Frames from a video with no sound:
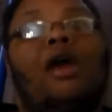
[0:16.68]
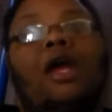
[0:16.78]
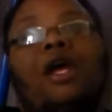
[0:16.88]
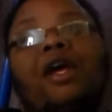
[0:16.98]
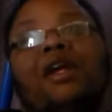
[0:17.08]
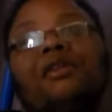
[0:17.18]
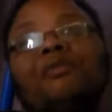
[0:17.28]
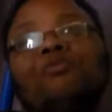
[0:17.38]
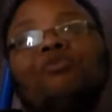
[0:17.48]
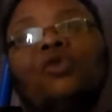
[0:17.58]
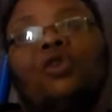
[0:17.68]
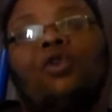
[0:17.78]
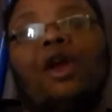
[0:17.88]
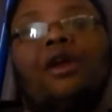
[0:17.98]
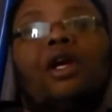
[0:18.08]
and
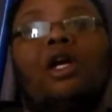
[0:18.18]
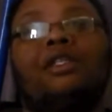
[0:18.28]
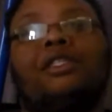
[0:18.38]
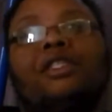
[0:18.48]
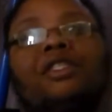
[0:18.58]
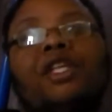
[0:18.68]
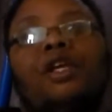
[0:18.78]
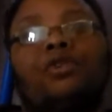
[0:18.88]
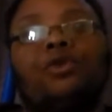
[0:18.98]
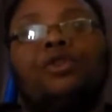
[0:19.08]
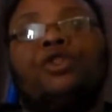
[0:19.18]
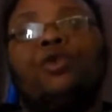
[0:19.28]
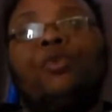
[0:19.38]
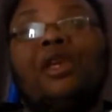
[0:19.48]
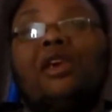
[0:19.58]
Greg Gus is scheduled
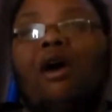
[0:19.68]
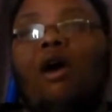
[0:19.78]
to be